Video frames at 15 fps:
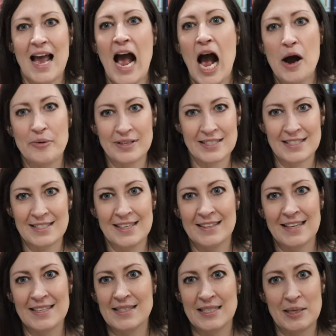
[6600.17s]
how it's knit,
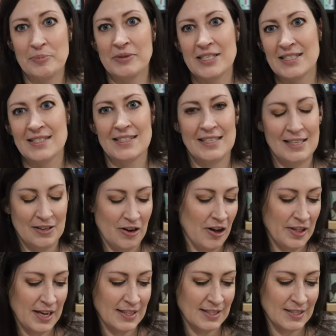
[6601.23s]
like seamlessly and all
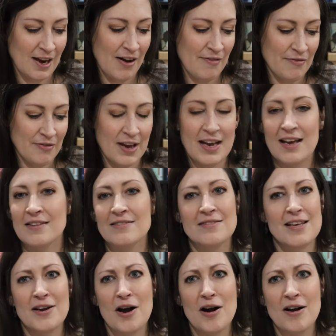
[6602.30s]
that stuff. And
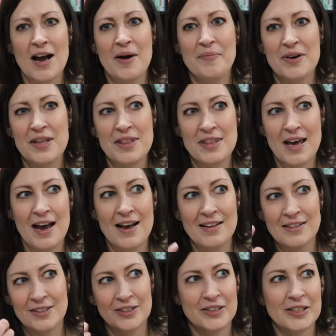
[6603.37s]
they all come with uh,
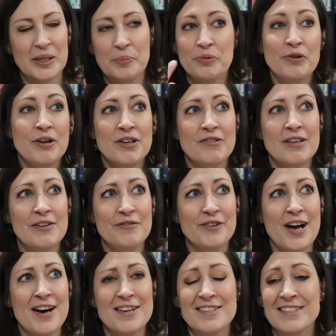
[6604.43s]
little embroidery
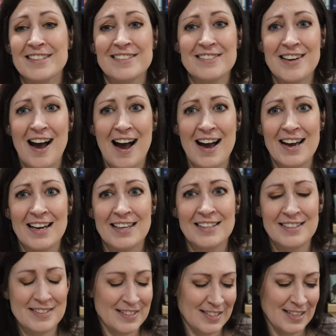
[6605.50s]
floss and
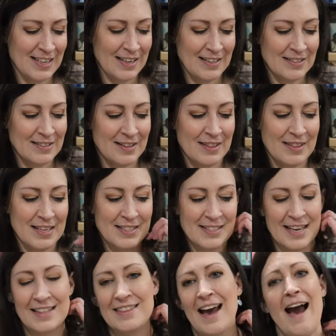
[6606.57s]
eyes and things
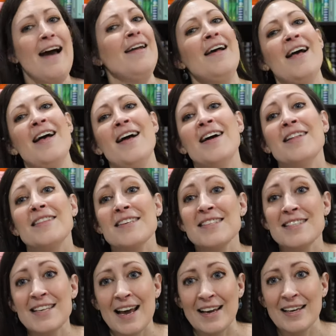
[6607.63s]
like that. The
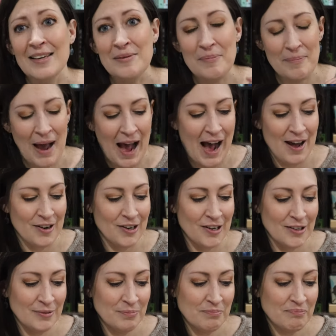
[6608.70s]
second
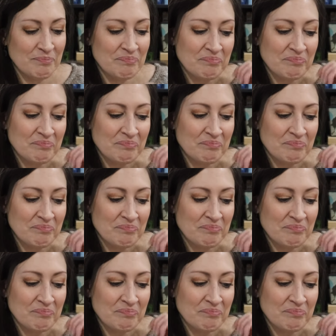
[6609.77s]
pattern